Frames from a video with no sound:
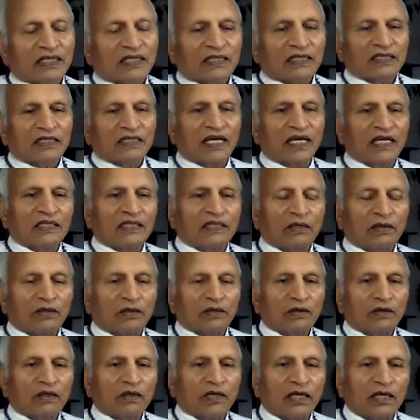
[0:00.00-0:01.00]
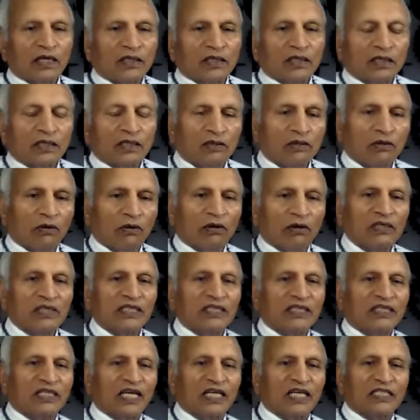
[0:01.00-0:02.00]
that
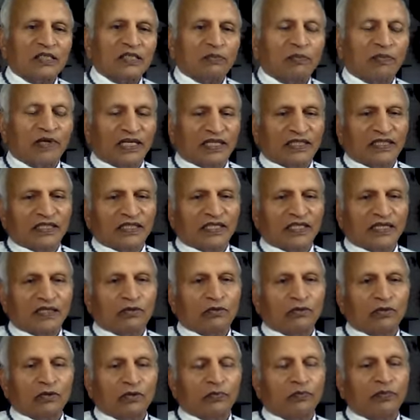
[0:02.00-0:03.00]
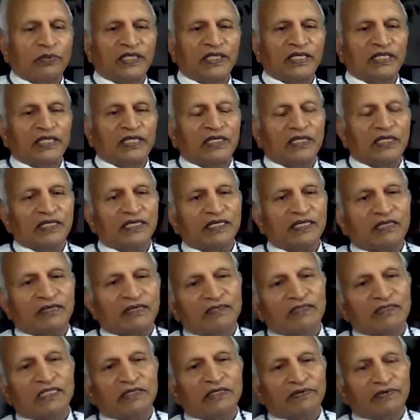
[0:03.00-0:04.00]
non-attachment could be
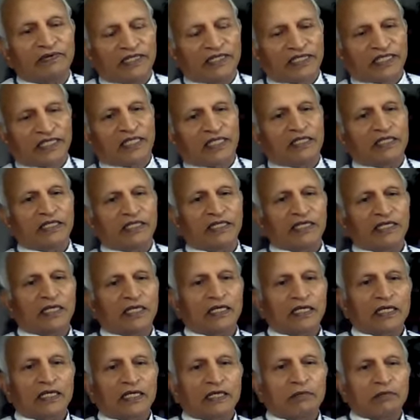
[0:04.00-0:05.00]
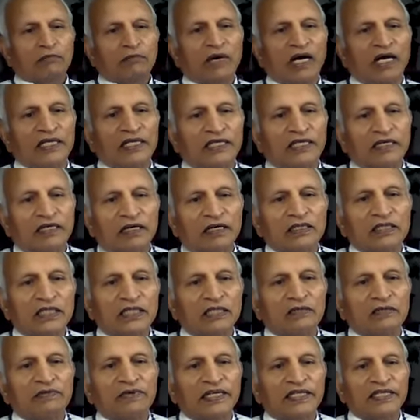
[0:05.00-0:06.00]
cultivated by
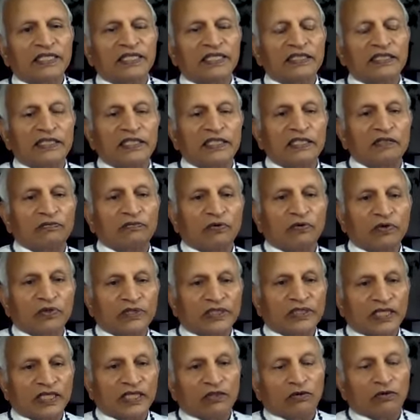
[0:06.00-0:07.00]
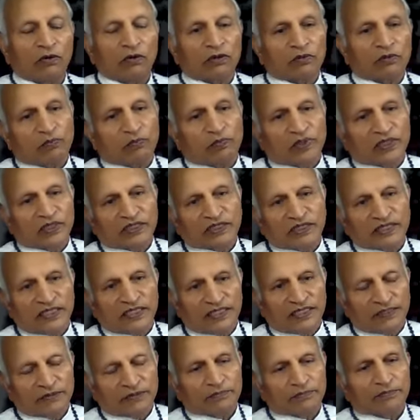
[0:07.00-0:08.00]
cultivating devotion or bhakti.